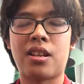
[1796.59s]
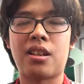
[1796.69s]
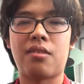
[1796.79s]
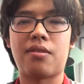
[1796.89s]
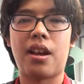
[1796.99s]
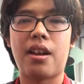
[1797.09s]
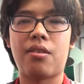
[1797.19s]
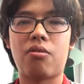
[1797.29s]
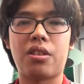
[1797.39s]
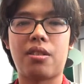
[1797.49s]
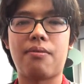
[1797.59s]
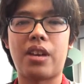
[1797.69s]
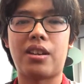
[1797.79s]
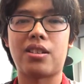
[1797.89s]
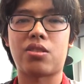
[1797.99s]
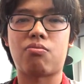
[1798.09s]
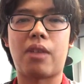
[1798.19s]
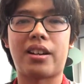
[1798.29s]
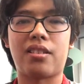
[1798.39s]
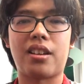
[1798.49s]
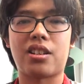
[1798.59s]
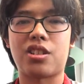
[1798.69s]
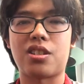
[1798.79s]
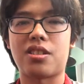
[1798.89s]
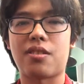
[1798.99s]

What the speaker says: I had only the vaguest recollections of